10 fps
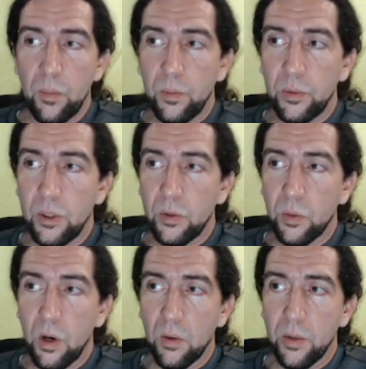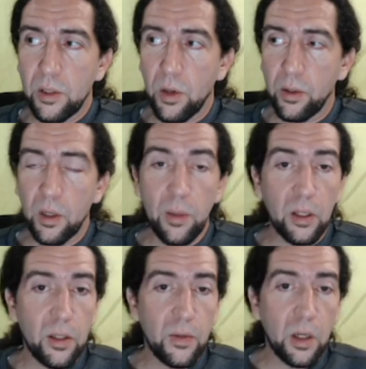since we're already talking about
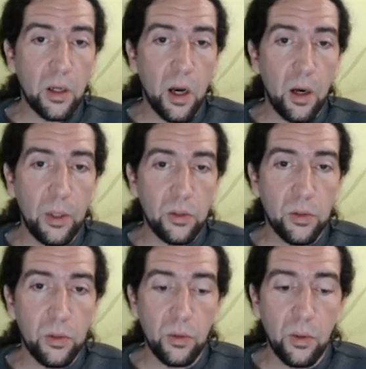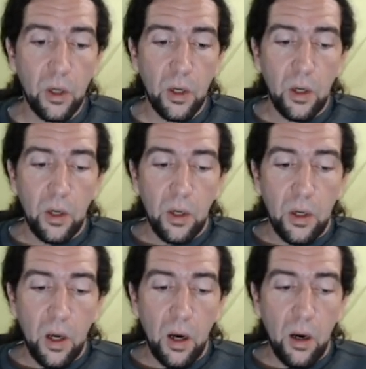leaving a comment or two,
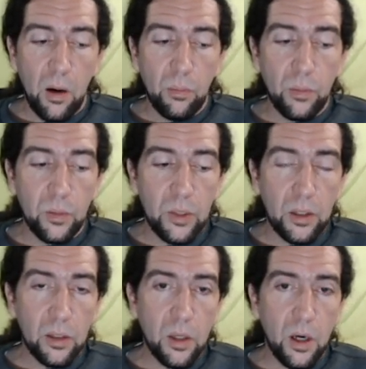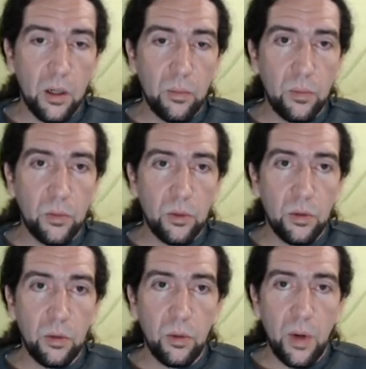take the time
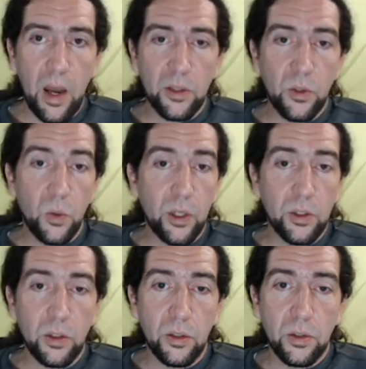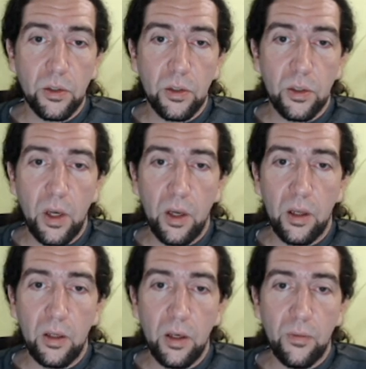to ask questions.
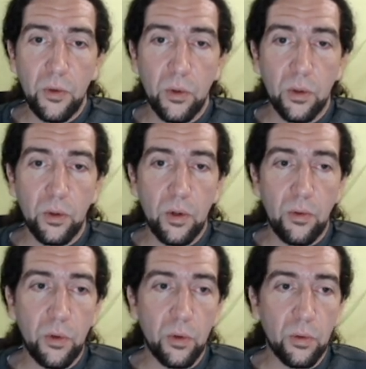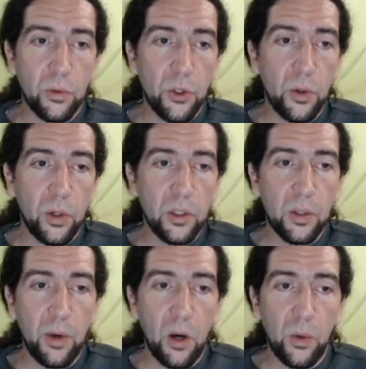And if you're curious
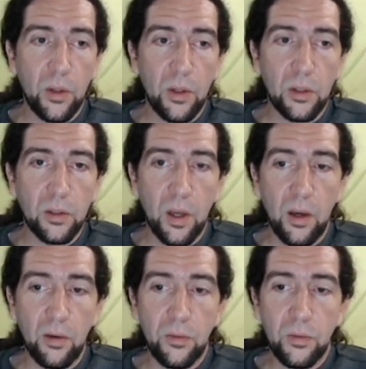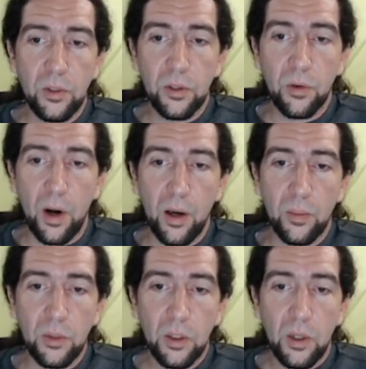about what things I've described,